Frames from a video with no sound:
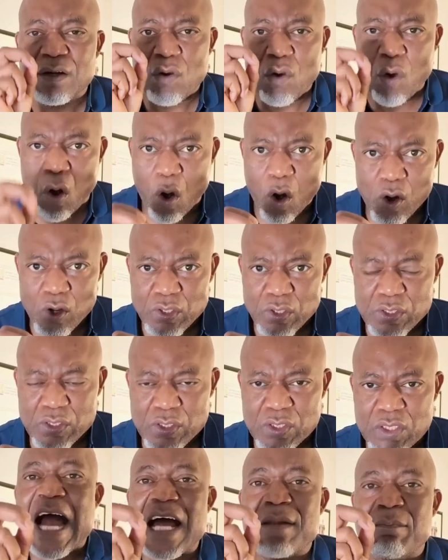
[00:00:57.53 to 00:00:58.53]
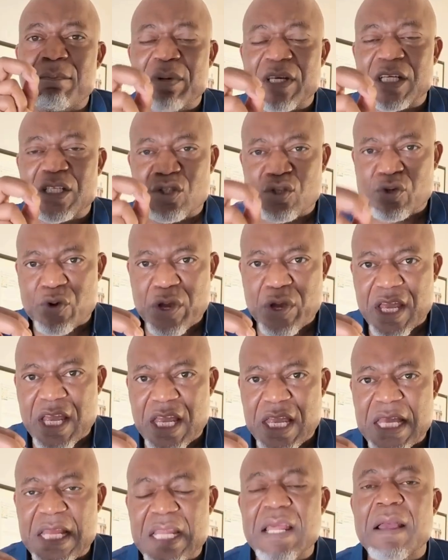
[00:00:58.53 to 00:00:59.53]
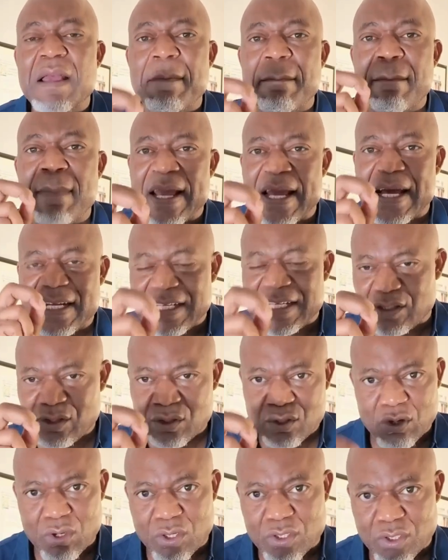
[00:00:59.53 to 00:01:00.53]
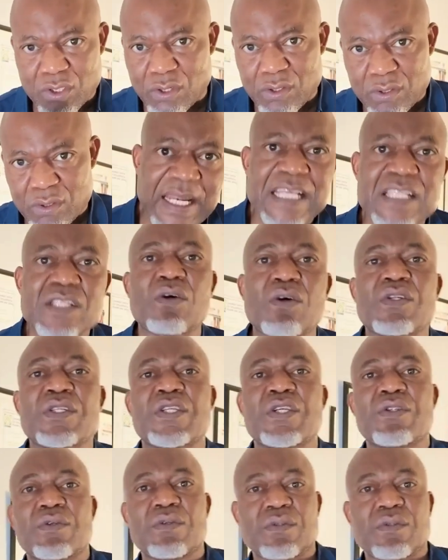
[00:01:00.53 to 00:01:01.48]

course and be trained by an instructor. Let's continue.